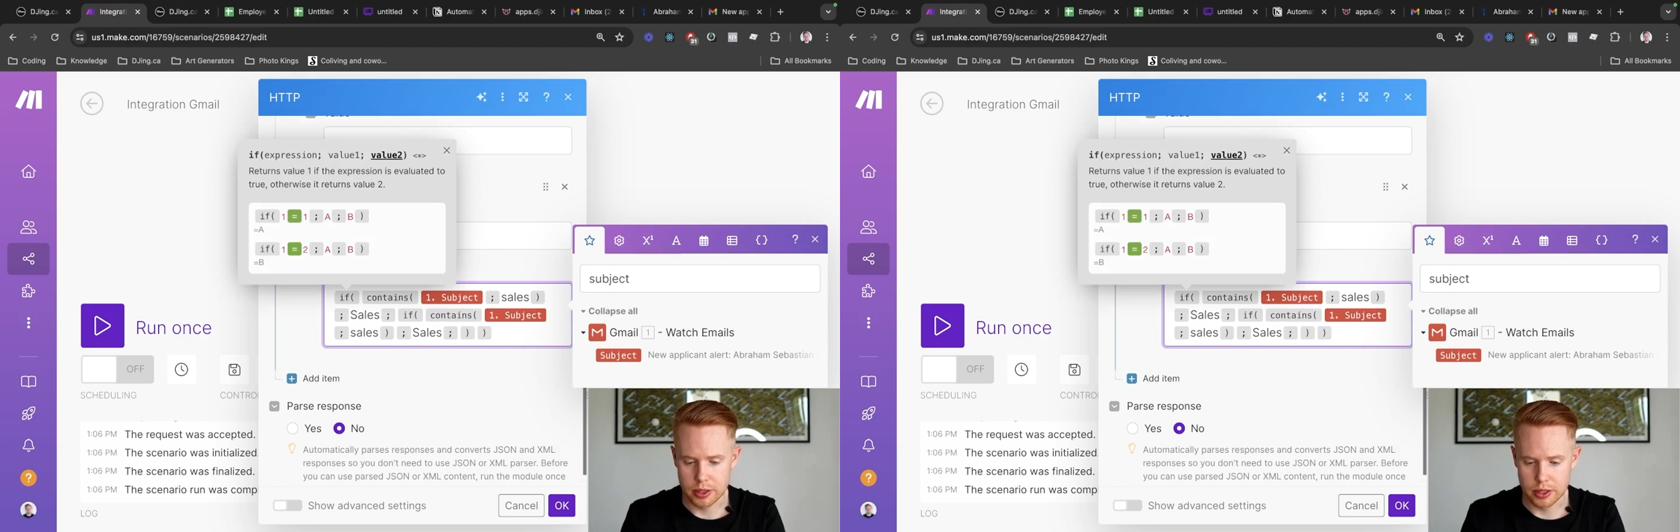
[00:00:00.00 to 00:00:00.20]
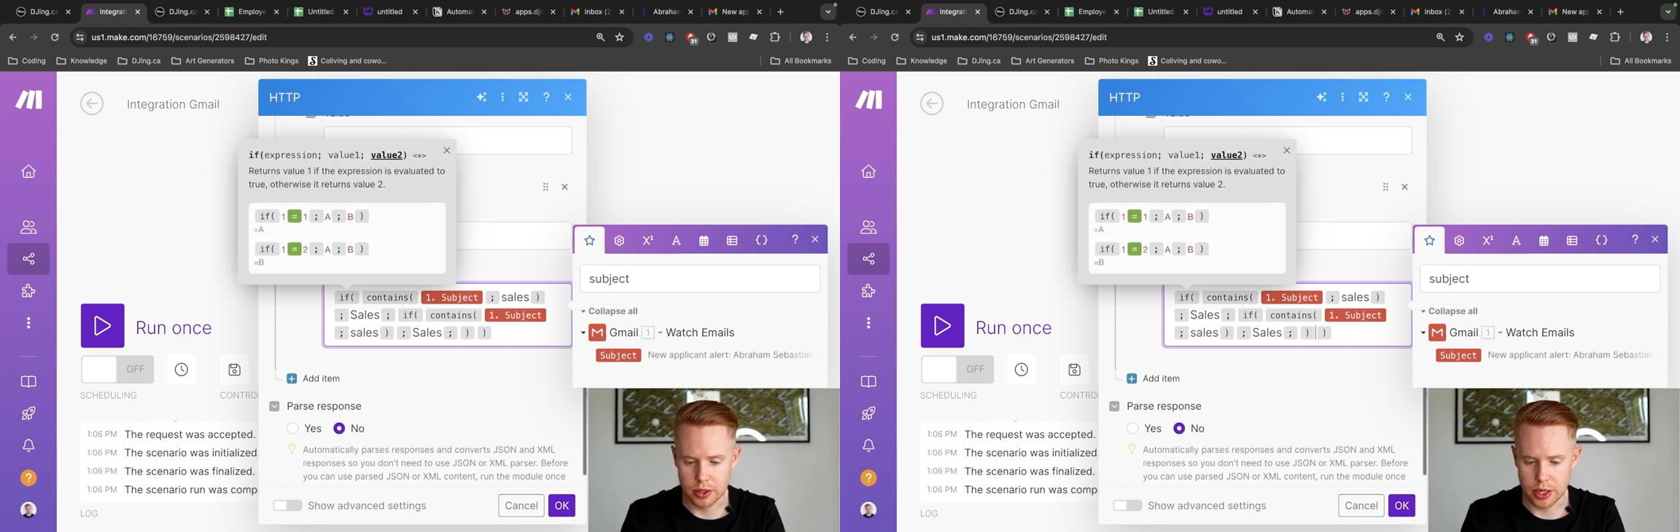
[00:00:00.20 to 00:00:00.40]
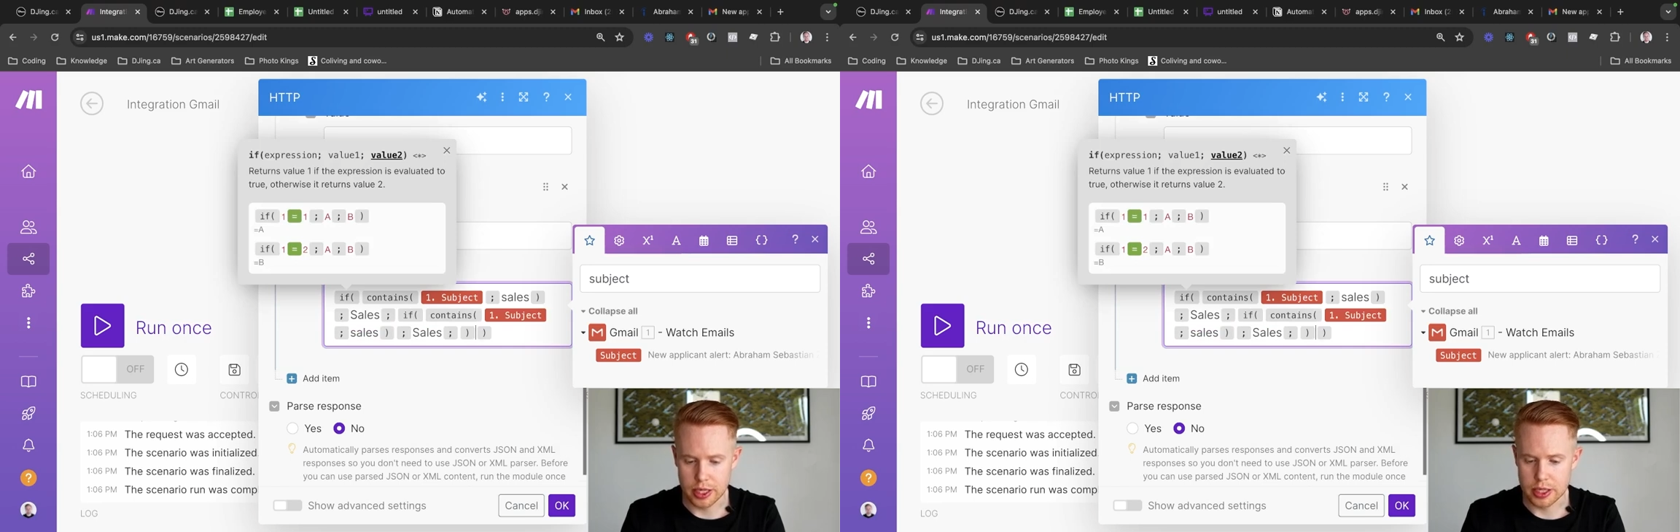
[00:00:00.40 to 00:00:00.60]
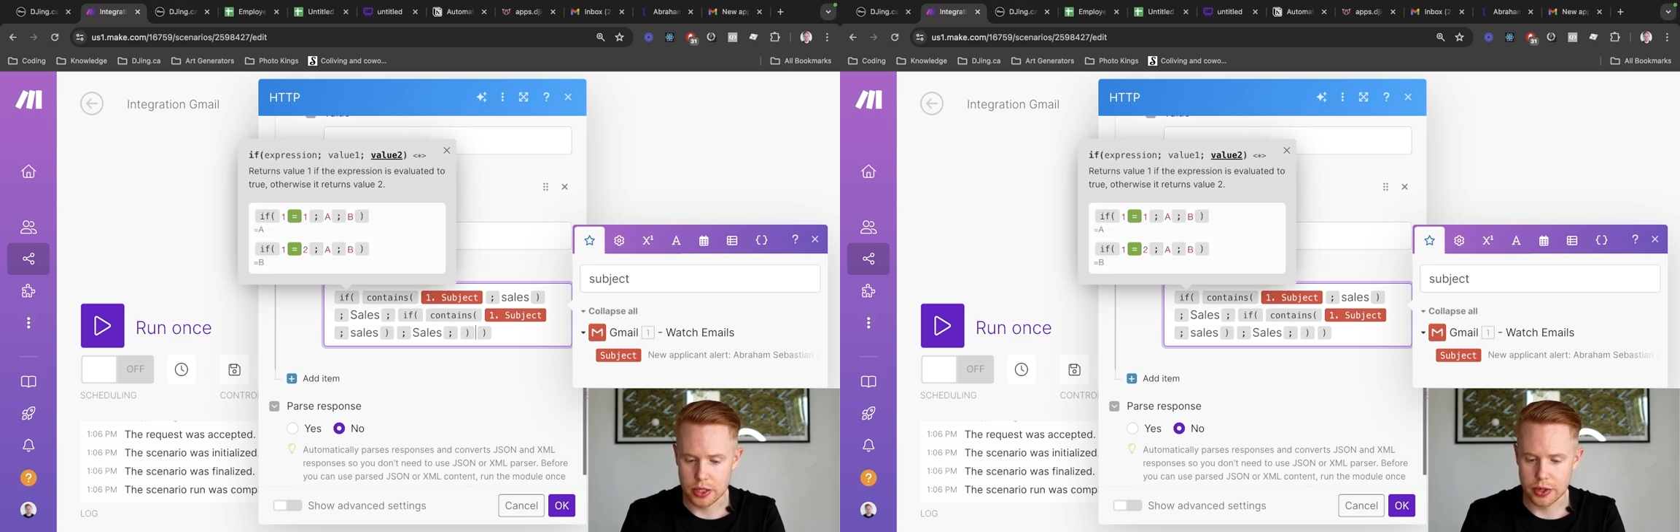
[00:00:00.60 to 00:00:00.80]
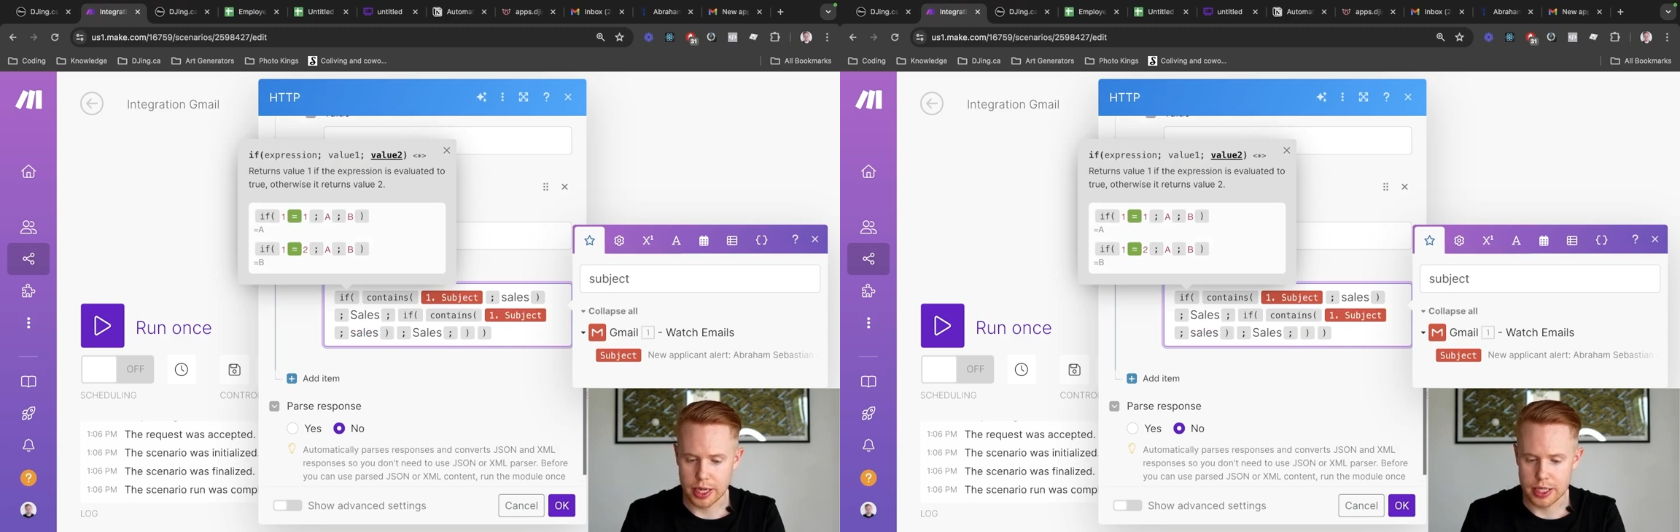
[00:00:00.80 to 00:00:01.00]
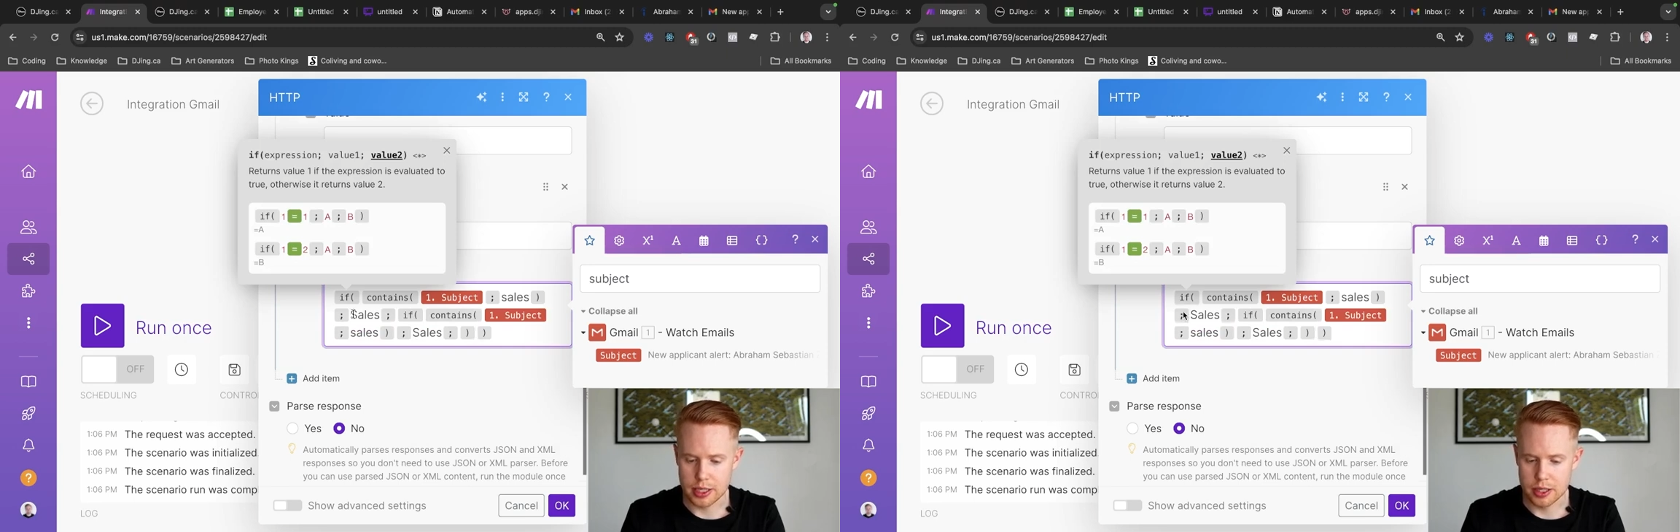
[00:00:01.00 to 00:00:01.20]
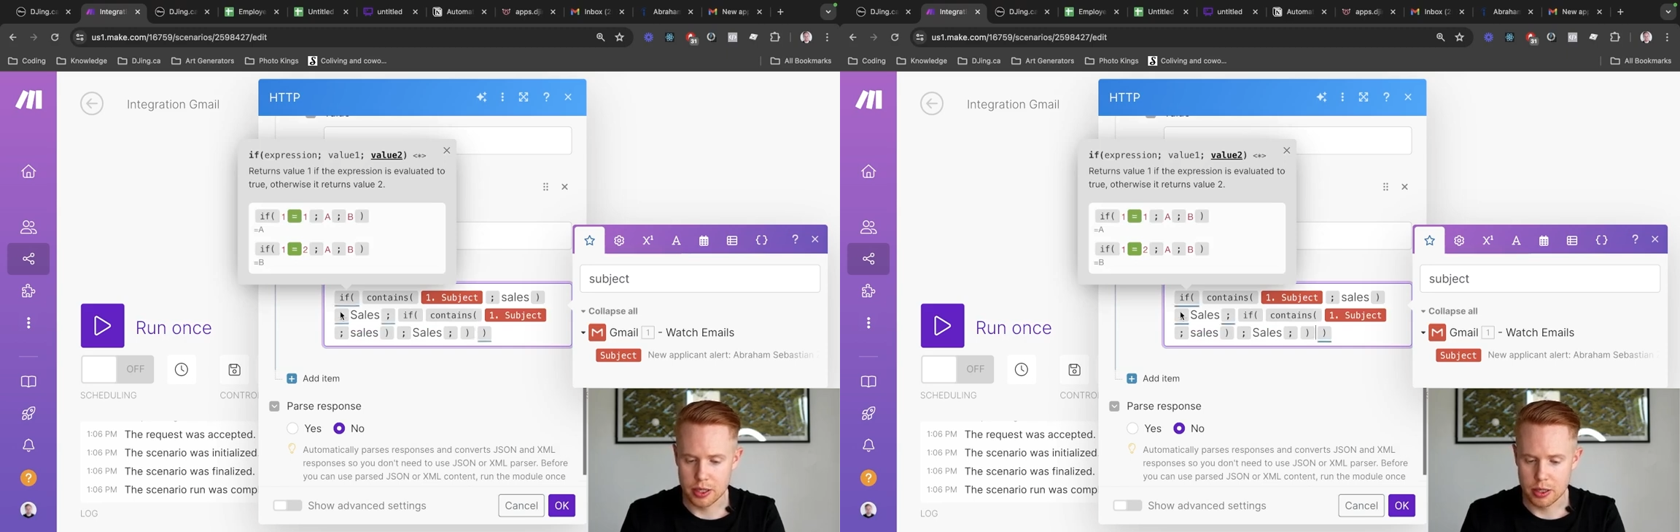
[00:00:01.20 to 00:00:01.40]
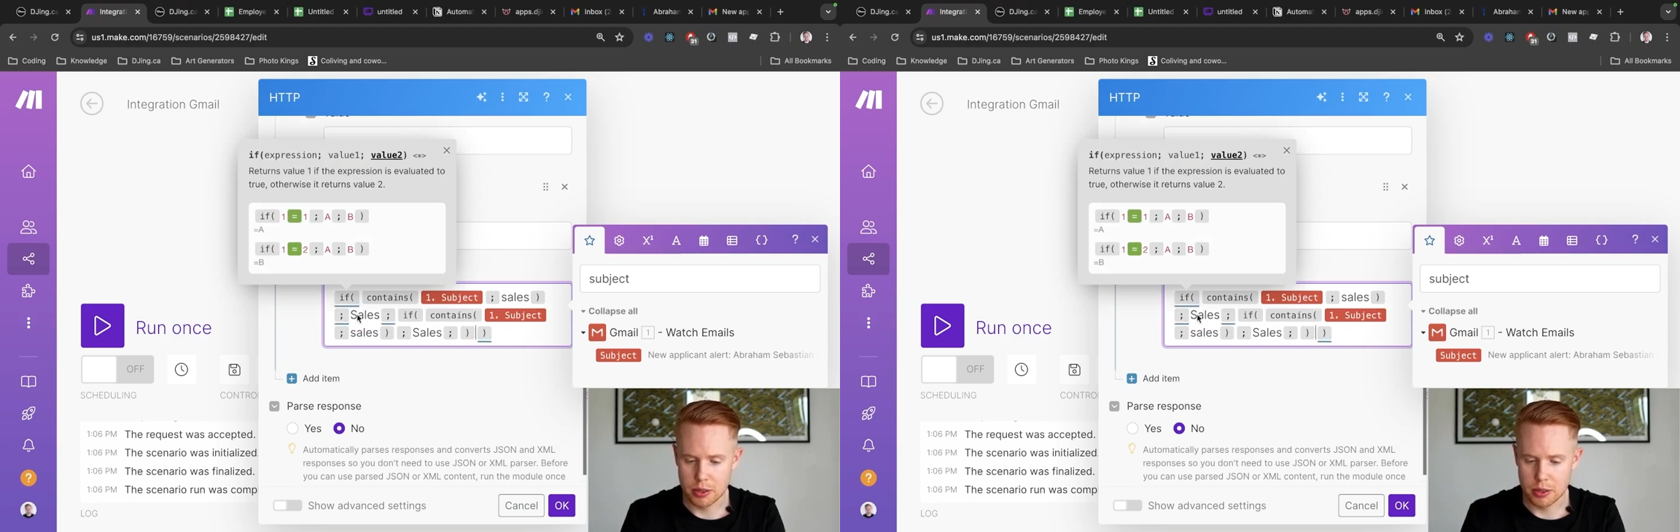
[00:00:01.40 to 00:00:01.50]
Okay, so it gets